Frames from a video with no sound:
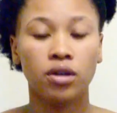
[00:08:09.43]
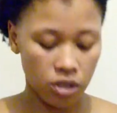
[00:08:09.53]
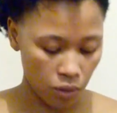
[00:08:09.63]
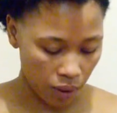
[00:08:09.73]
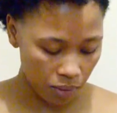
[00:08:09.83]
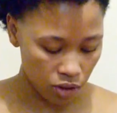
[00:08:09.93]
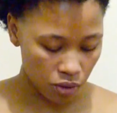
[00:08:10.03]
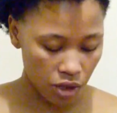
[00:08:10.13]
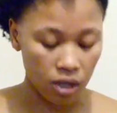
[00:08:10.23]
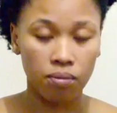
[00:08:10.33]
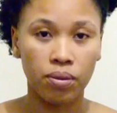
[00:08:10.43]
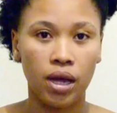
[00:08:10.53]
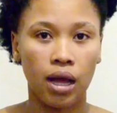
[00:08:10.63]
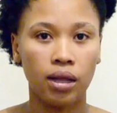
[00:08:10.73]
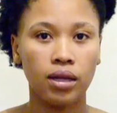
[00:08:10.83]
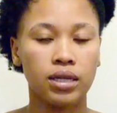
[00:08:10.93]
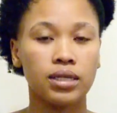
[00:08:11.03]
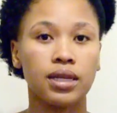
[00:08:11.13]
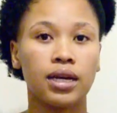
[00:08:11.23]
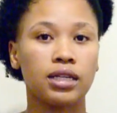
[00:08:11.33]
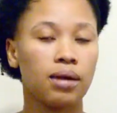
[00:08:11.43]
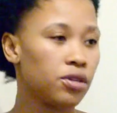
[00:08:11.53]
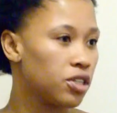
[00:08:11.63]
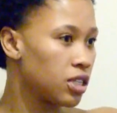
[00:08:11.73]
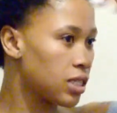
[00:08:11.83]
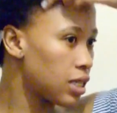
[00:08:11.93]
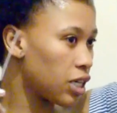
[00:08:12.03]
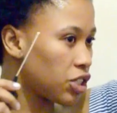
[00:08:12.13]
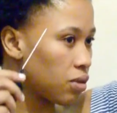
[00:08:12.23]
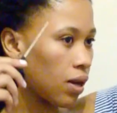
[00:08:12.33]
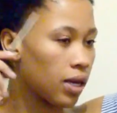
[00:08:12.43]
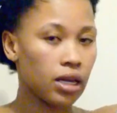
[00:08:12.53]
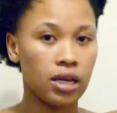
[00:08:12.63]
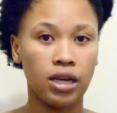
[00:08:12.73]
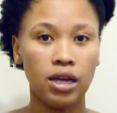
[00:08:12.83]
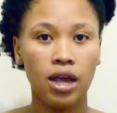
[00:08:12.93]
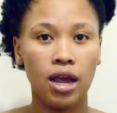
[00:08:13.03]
so what I'm going to do with the MPL is that I'm going to just section that here